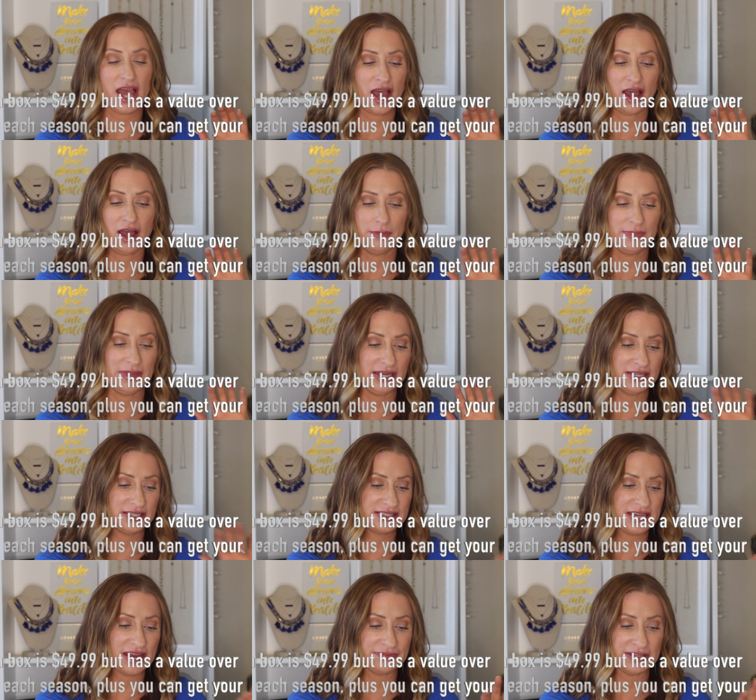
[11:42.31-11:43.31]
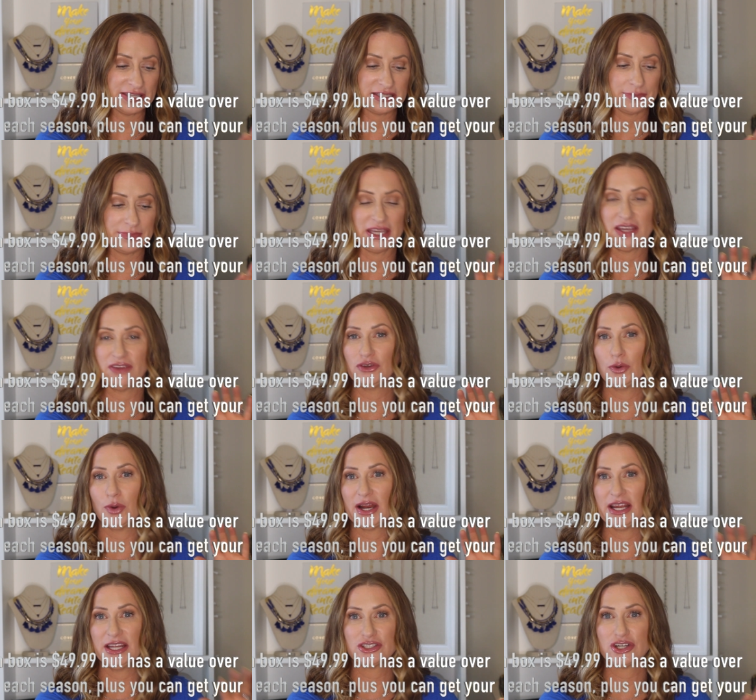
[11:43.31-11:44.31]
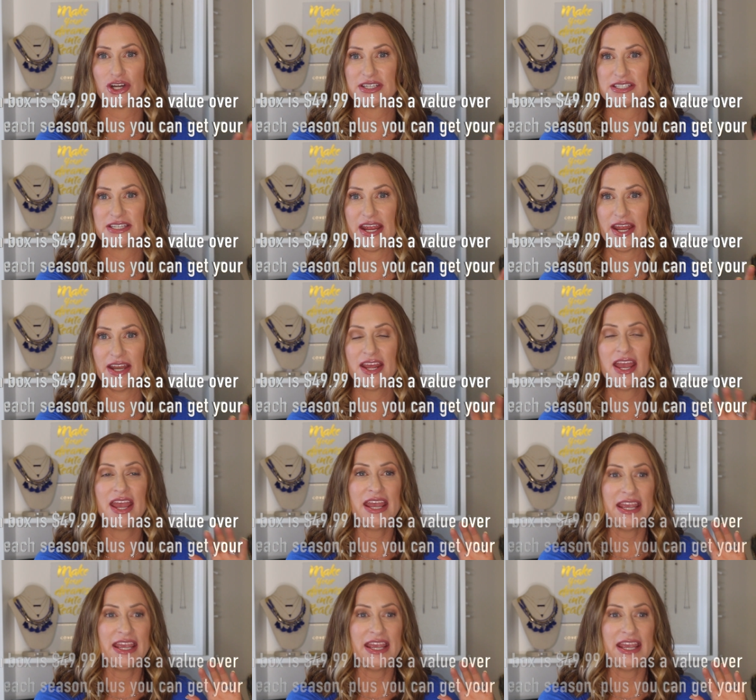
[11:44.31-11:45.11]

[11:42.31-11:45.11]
Um, it is definitely something if you are interested